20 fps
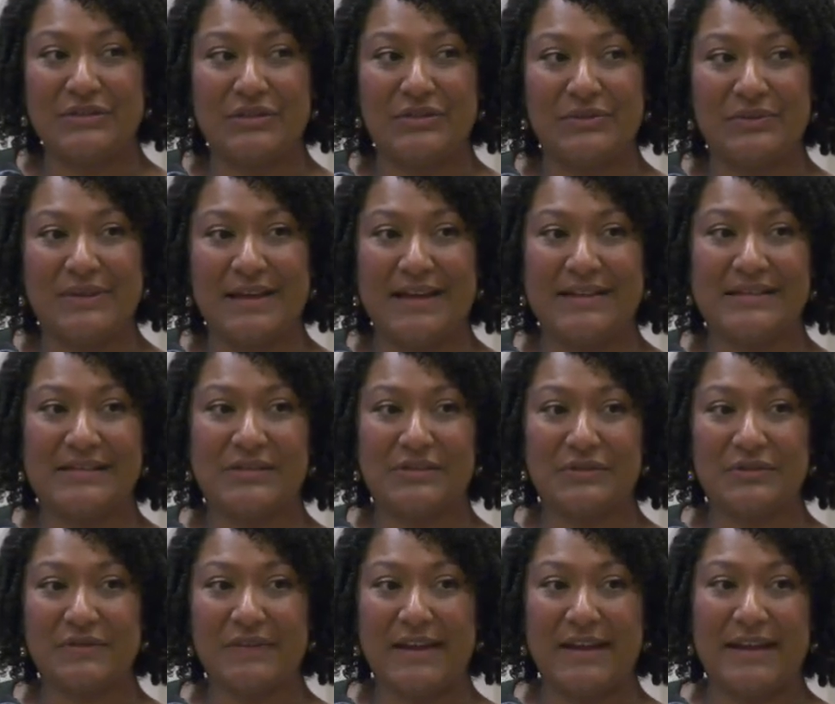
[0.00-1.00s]
to that
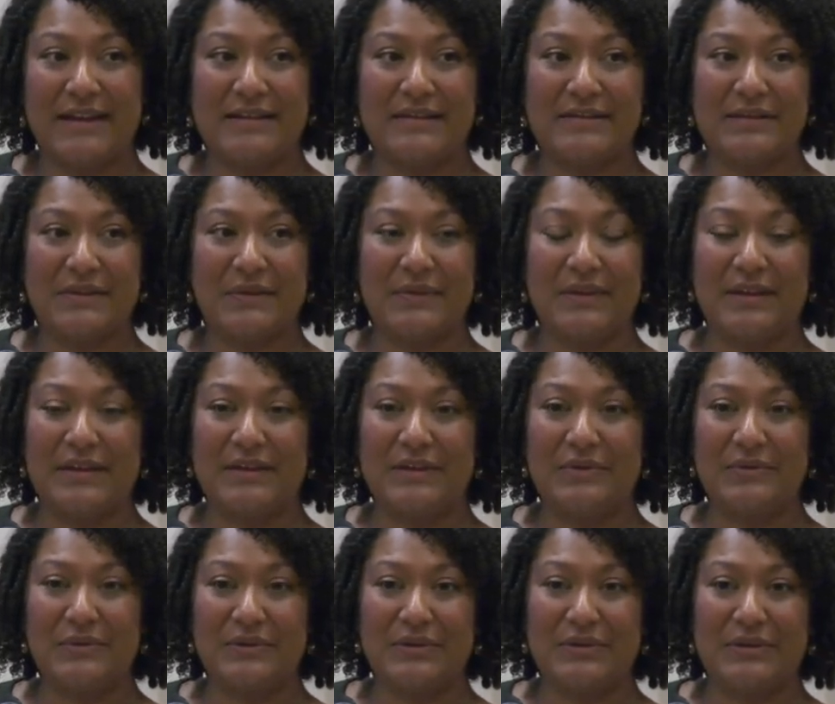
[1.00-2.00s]
survey so that you
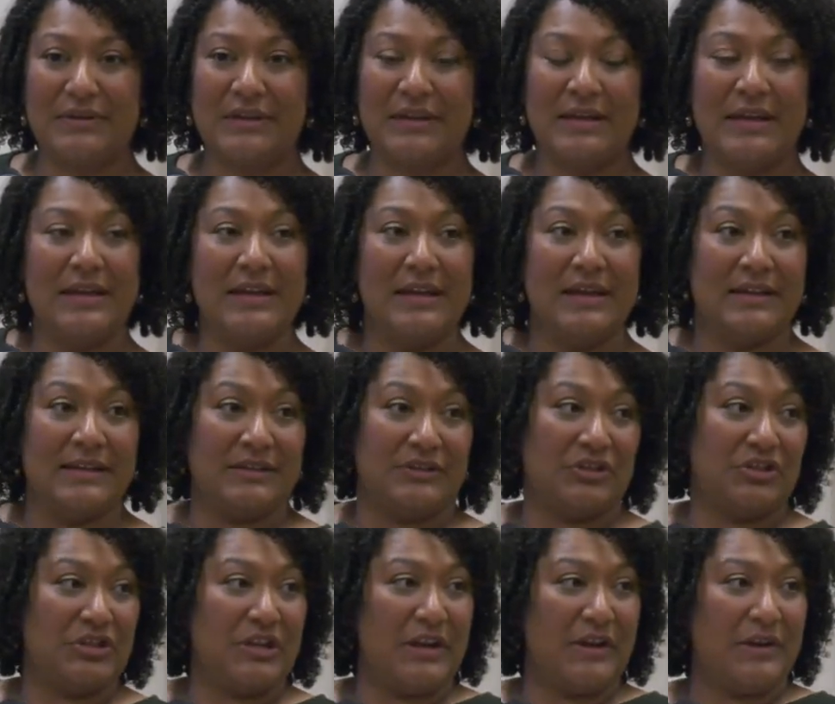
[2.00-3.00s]
could
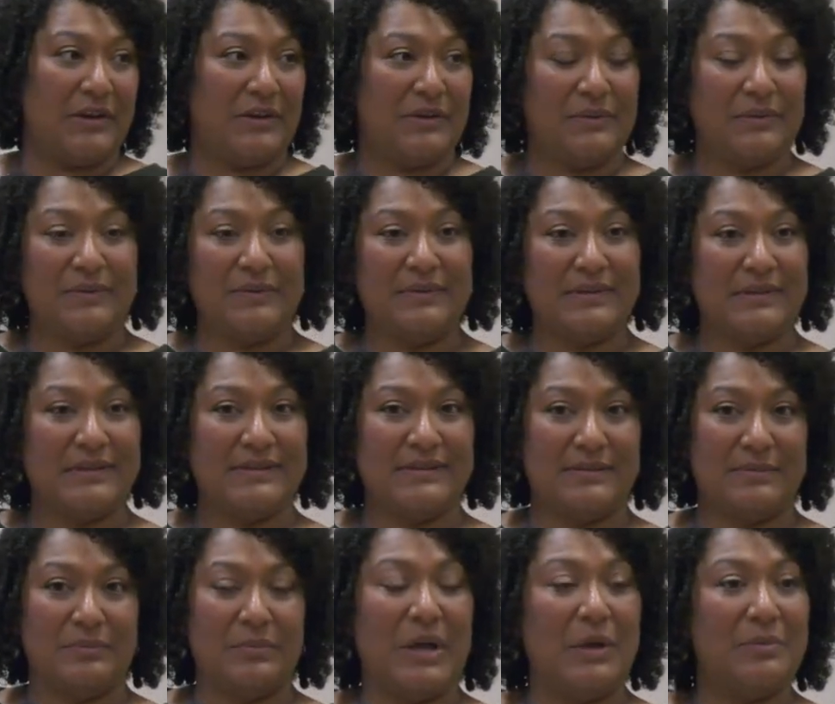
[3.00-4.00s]
share this
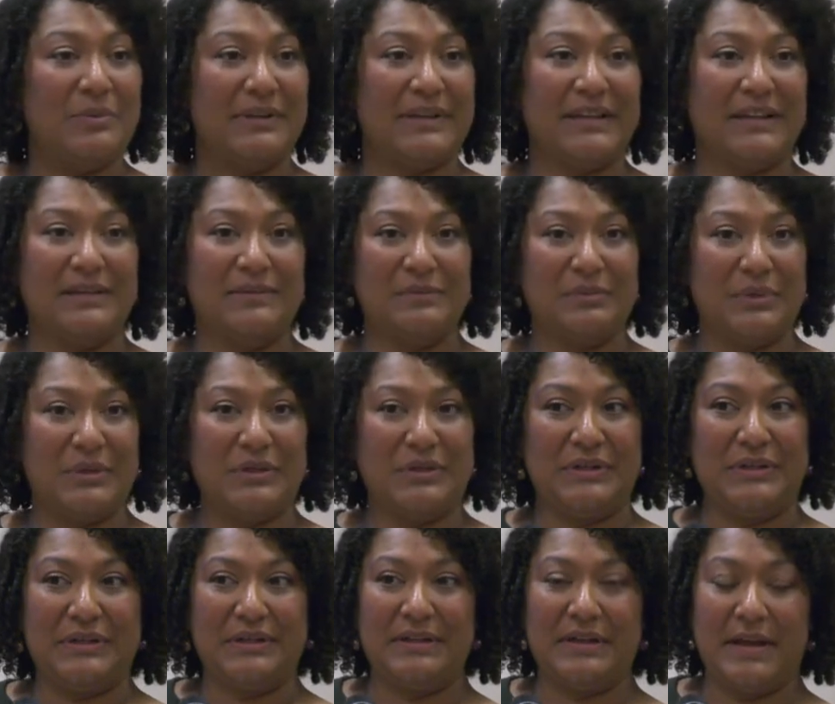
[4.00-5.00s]
public
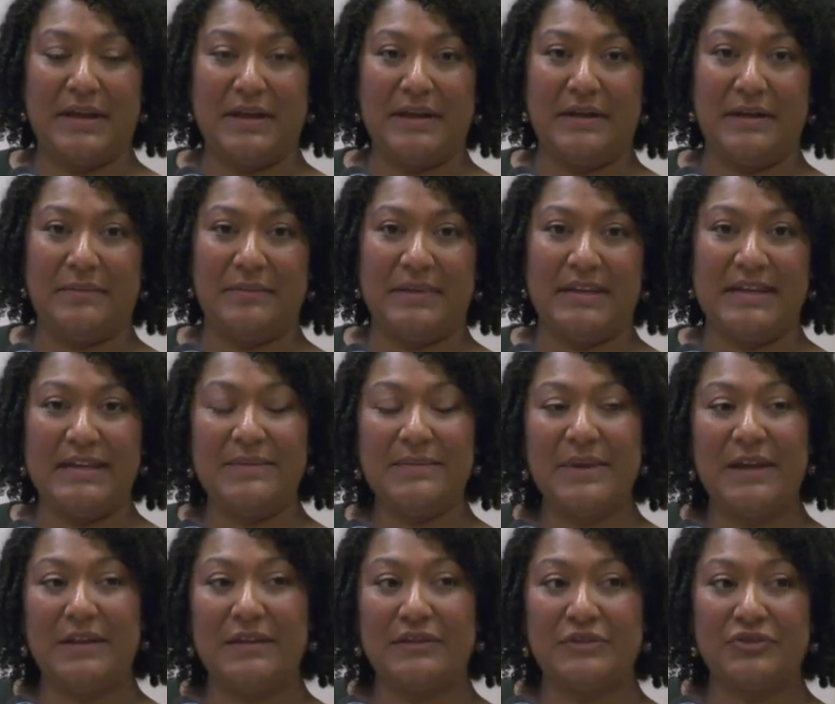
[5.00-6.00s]
input
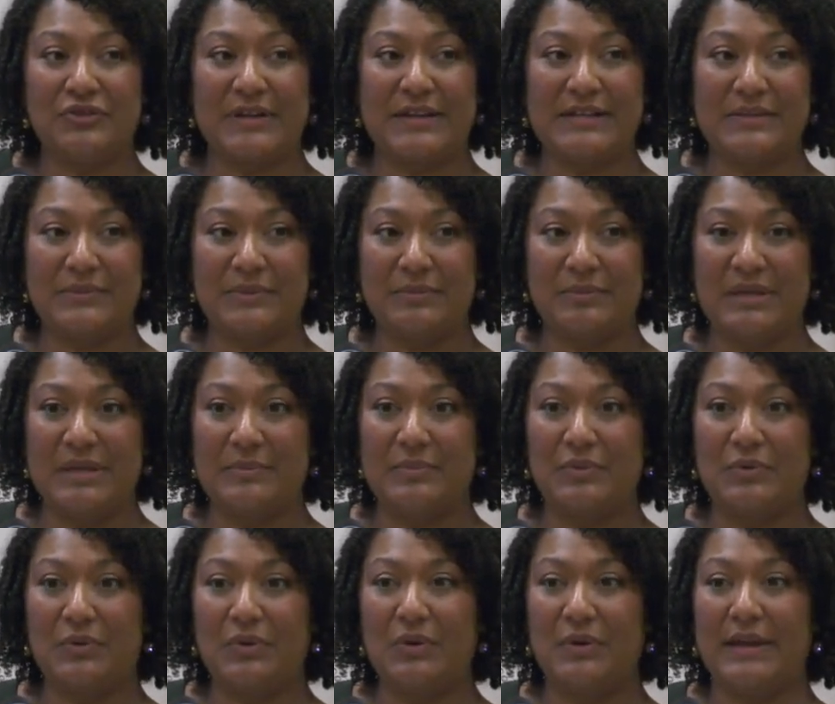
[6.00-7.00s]
email address with
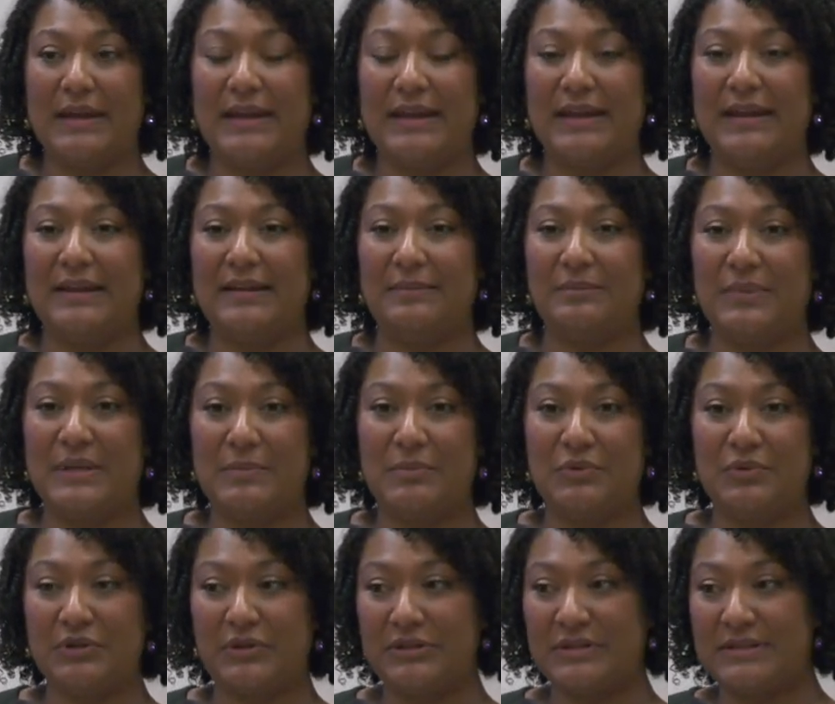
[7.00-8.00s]
people, and people
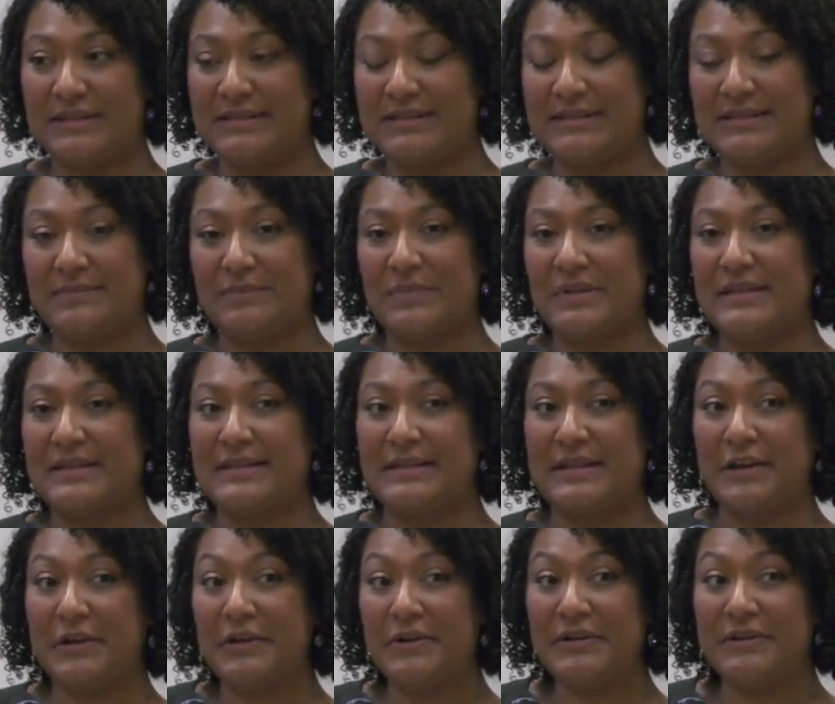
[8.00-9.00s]
could submit
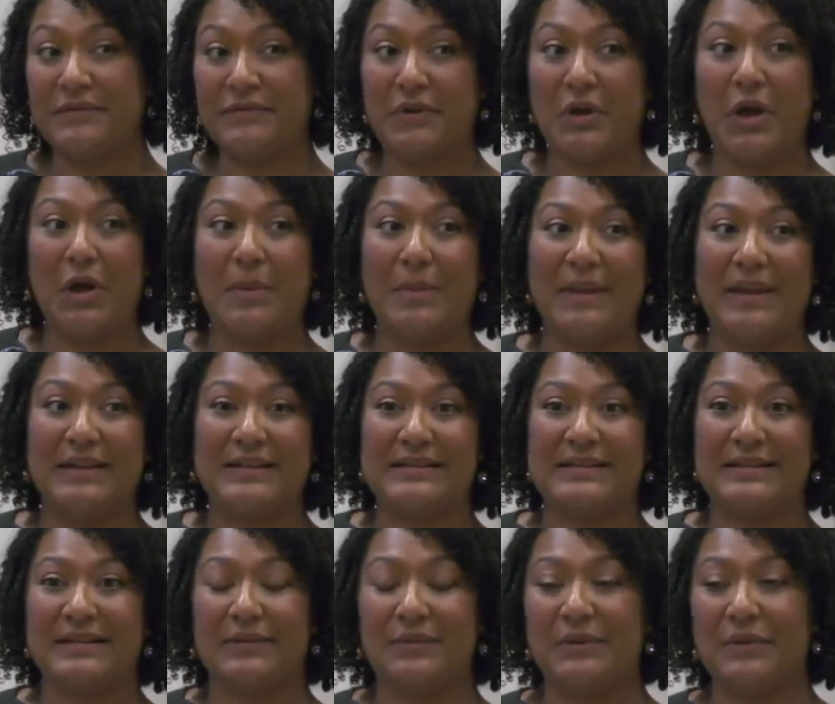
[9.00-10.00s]
narrative comments
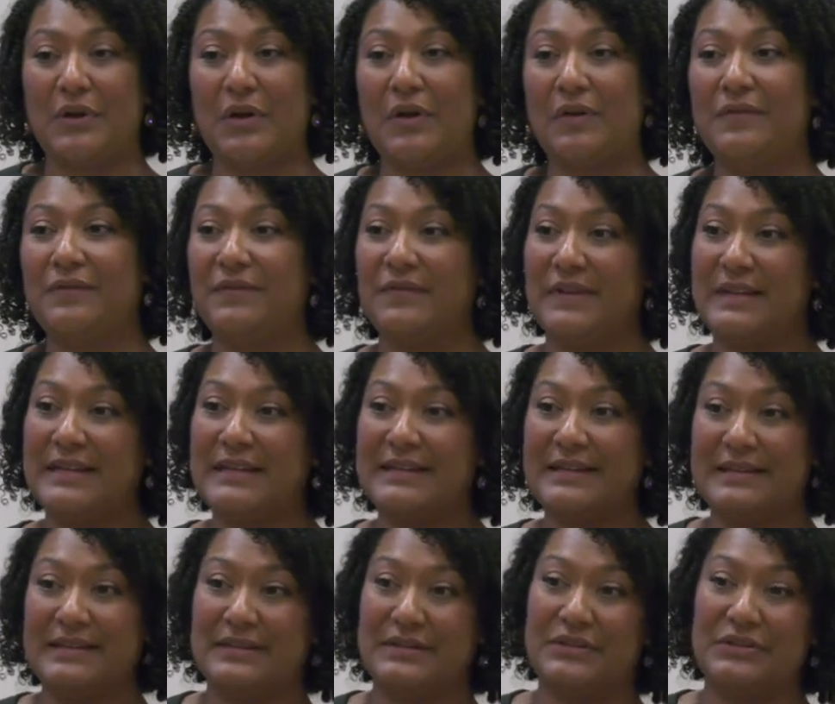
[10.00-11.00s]
and it would all feed
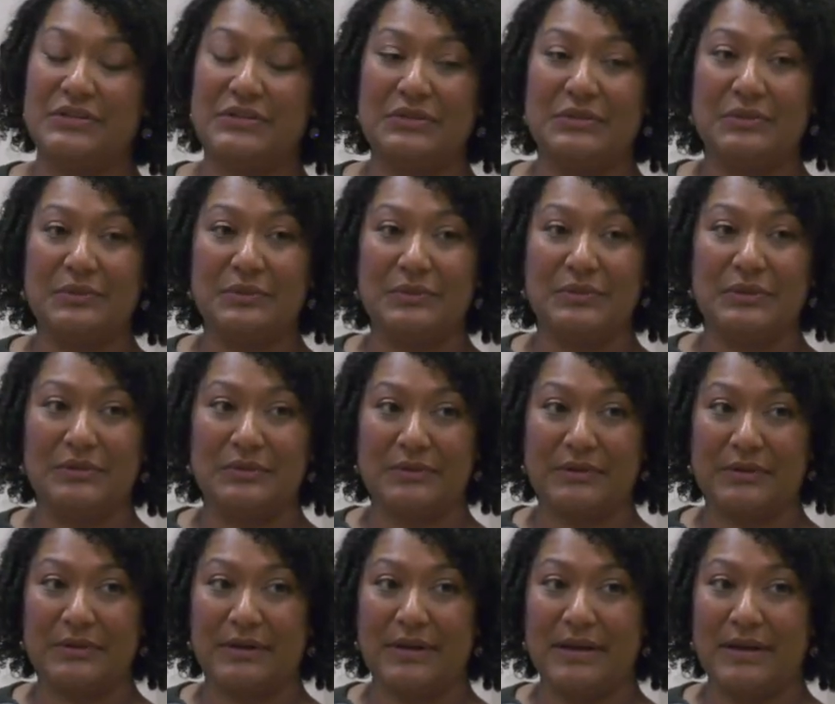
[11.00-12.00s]
into
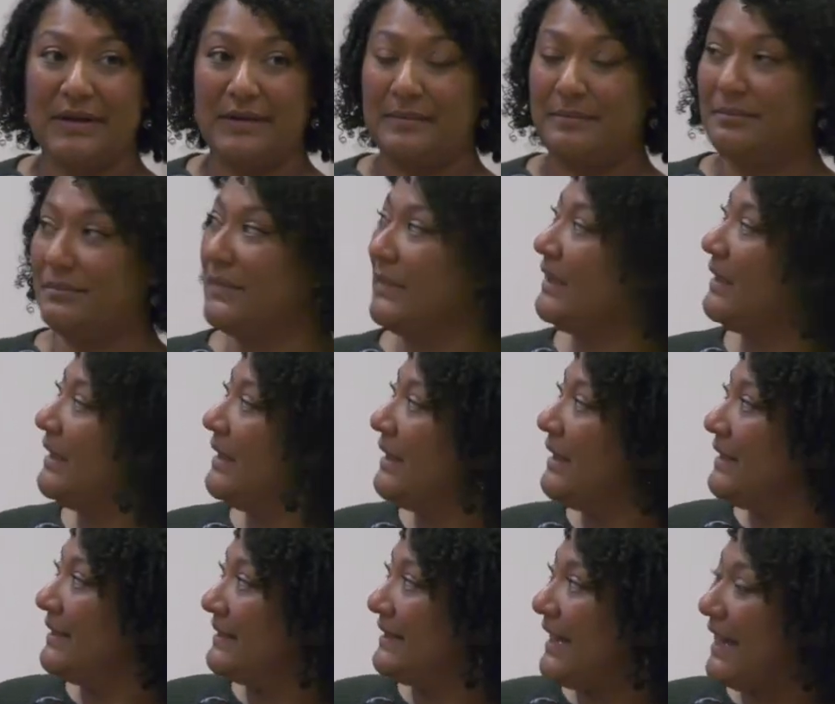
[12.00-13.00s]
your
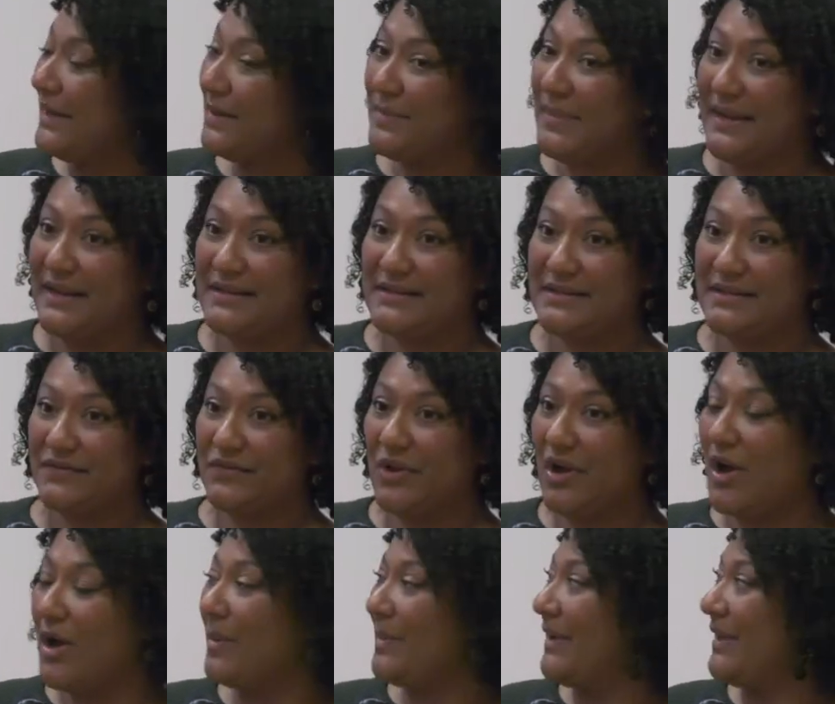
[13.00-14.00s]
database of
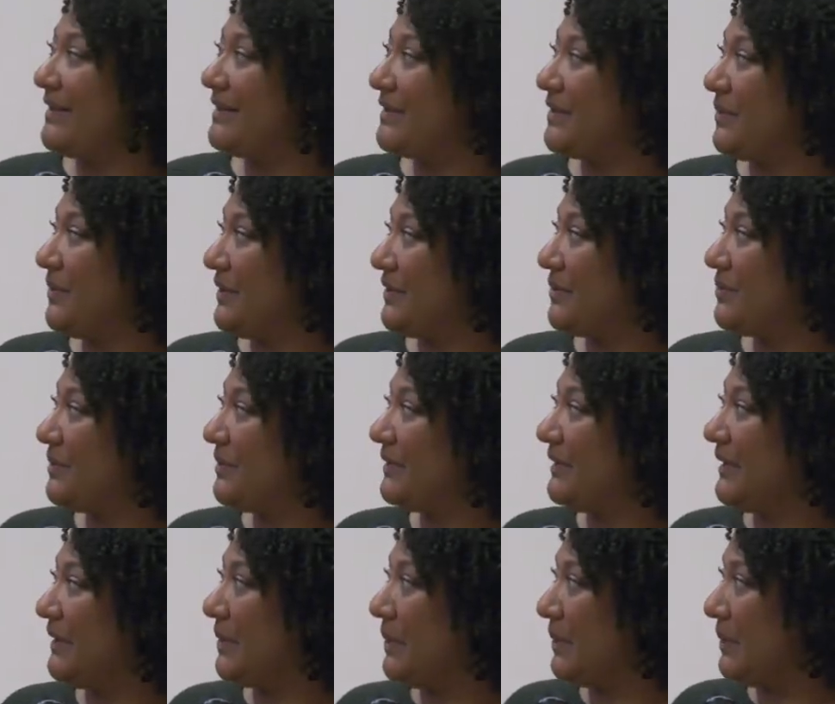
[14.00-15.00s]
comments. So it's
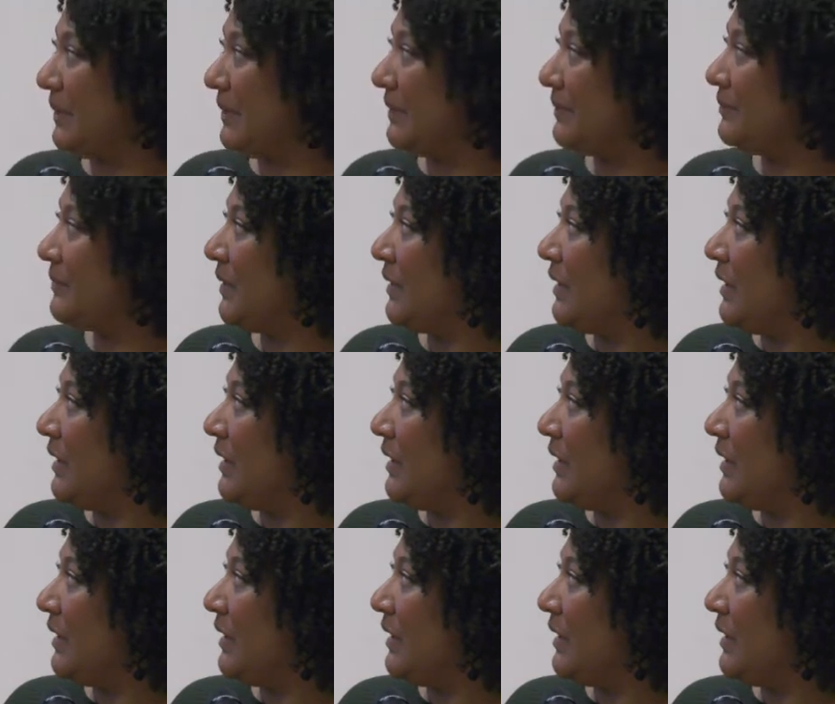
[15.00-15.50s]
really cool.